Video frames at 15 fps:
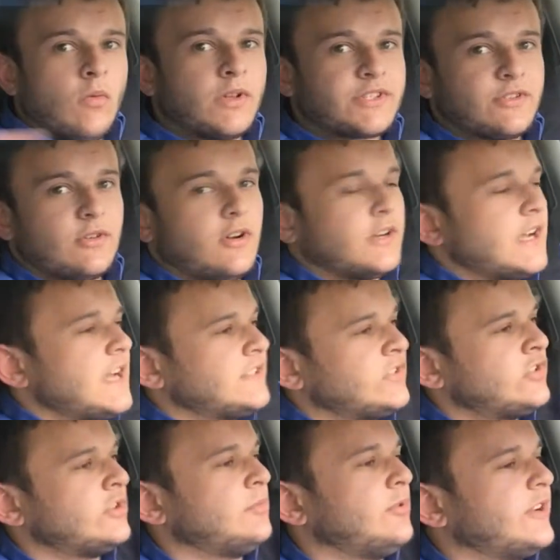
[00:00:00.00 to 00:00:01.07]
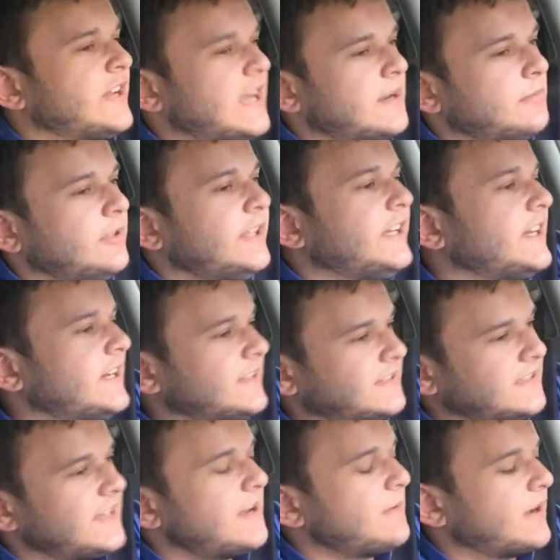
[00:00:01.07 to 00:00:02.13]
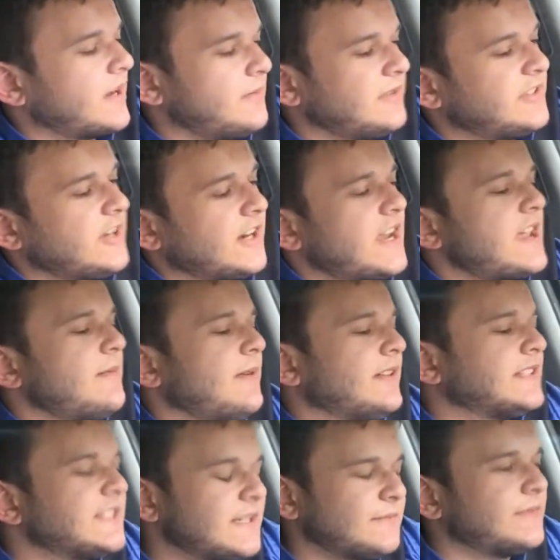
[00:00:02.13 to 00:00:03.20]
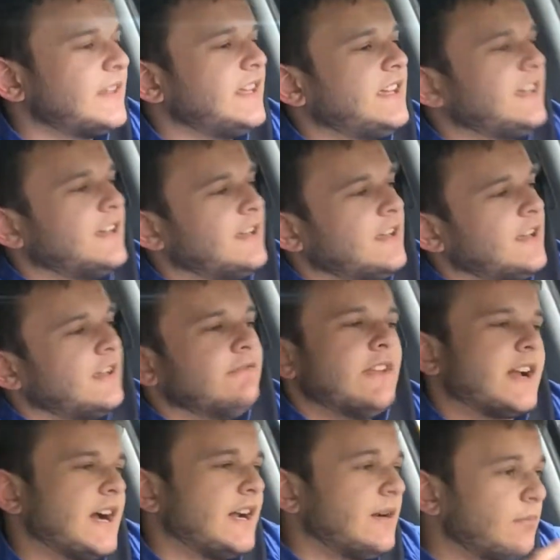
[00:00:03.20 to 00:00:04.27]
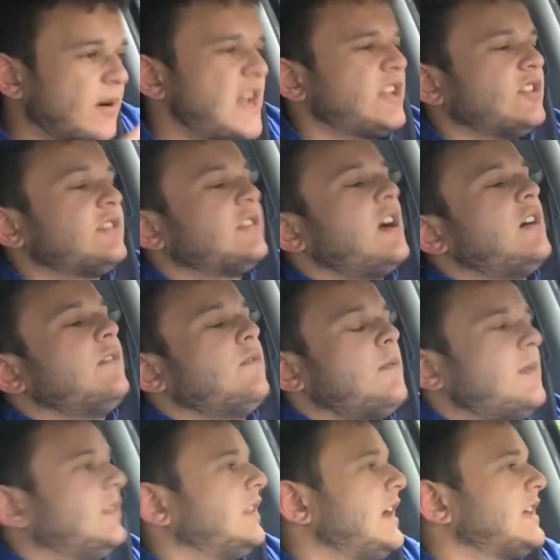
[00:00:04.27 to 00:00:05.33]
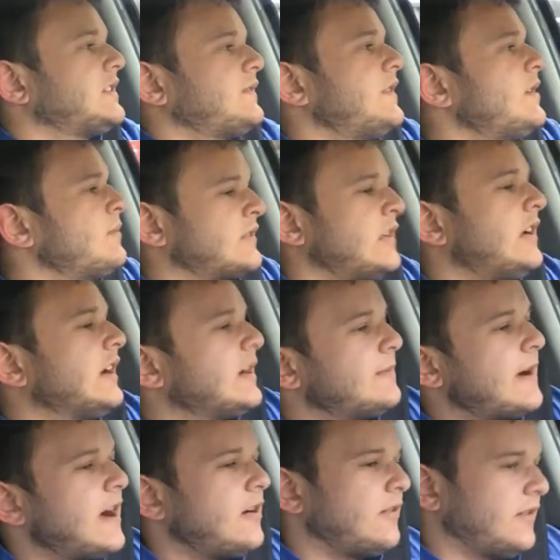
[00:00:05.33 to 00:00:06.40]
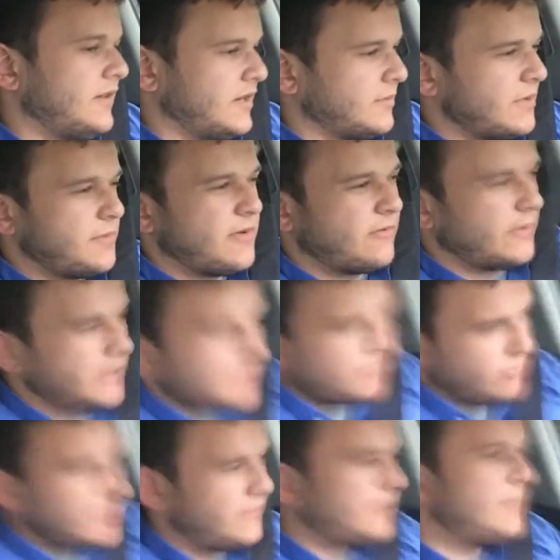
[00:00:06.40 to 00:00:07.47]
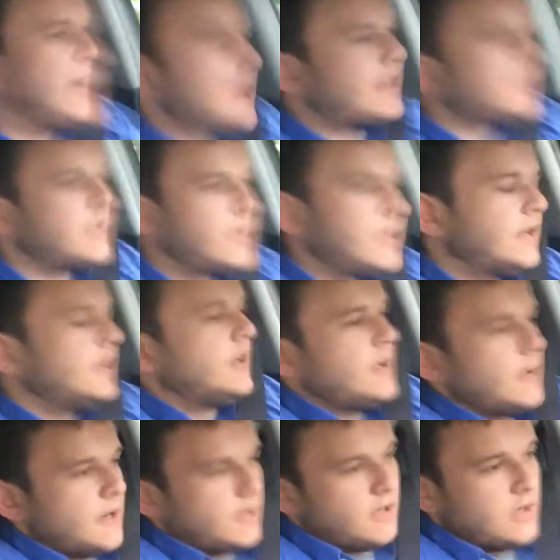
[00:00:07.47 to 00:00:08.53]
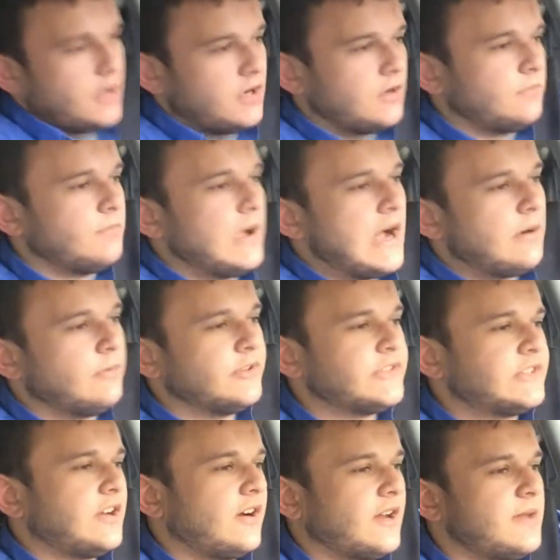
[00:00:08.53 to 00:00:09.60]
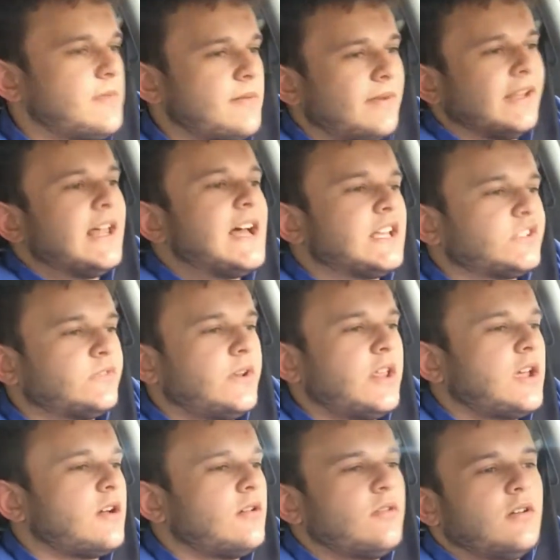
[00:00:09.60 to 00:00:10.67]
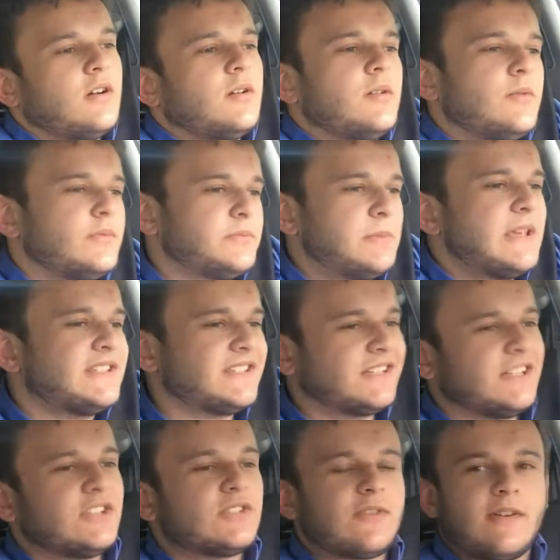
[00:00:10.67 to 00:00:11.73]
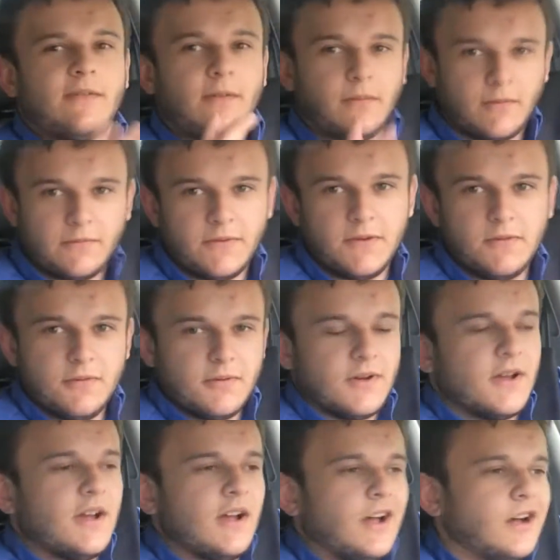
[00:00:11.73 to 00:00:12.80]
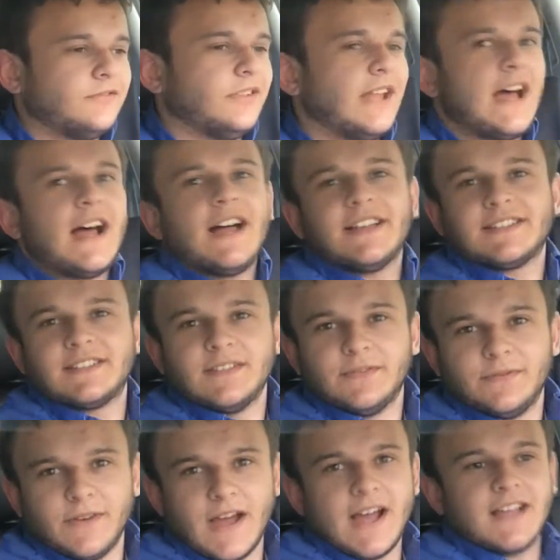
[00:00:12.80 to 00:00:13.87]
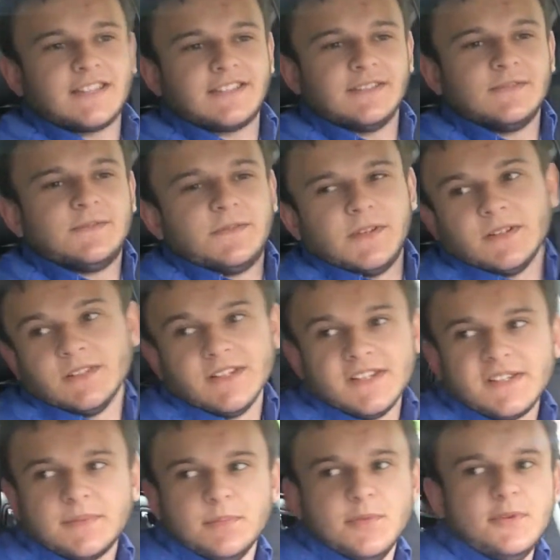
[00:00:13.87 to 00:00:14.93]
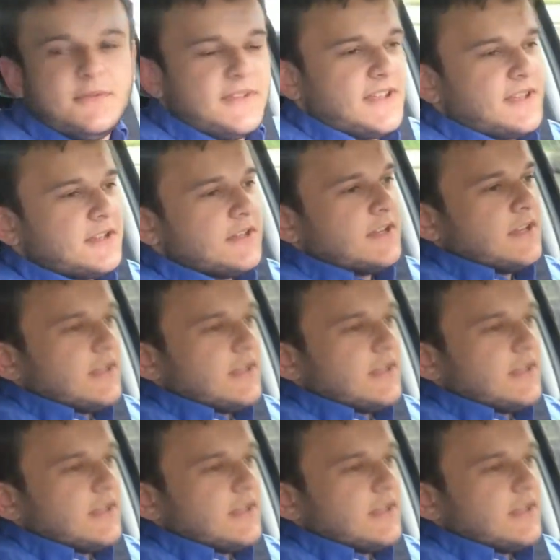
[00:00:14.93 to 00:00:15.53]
What's going on, guys? This is your boy Gatamaliga, and today we're going to be talking about something that kind of branches off what my last video was talking about, and I'm going to be really brief about it. I was talking about my last video. It was basically sort of a review of the last Fast and Furious movie.